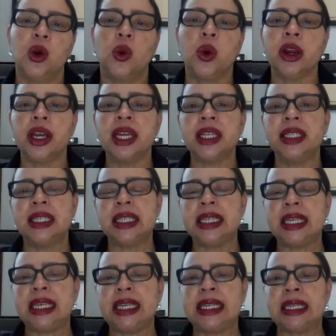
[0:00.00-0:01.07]
Whereas
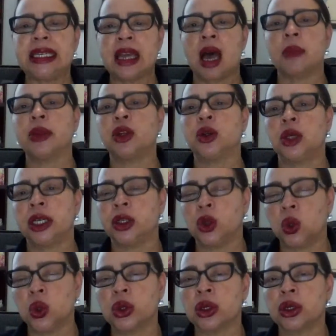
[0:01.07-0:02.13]
the nominal and
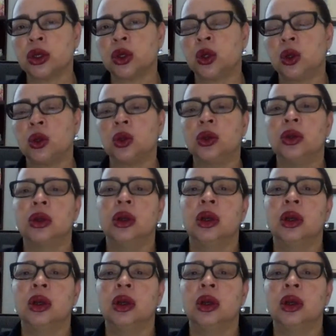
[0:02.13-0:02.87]
ordinal